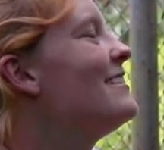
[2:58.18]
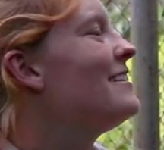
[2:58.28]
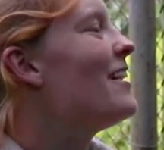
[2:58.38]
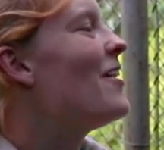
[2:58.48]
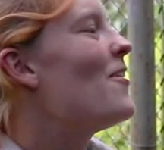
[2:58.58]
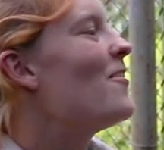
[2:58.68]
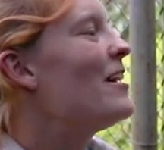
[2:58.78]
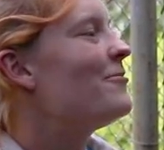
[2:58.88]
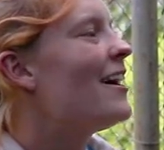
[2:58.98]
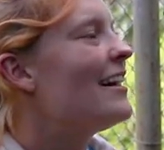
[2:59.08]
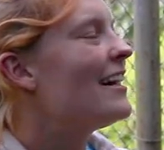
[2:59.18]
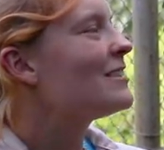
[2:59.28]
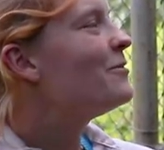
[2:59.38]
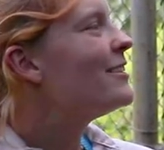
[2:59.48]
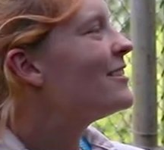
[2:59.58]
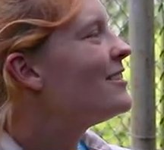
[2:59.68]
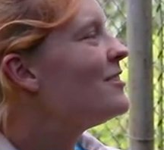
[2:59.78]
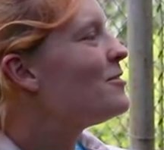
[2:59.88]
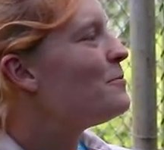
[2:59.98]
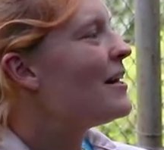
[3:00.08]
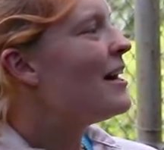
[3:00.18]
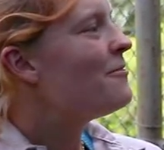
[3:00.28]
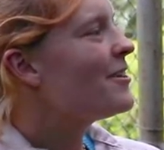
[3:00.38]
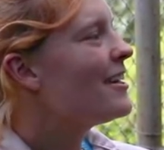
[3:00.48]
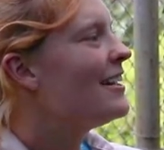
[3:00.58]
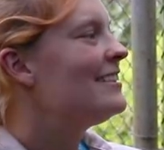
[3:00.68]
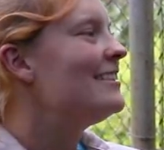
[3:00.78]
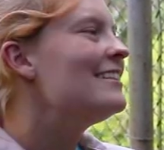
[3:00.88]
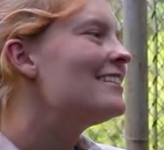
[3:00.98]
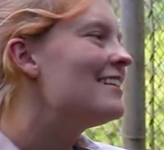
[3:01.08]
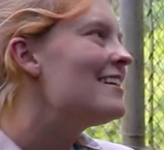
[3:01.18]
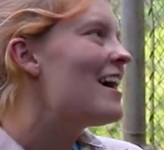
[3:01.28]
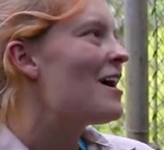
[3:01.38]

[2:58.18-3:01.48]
So if I ask Willard to do a behavior and he does it,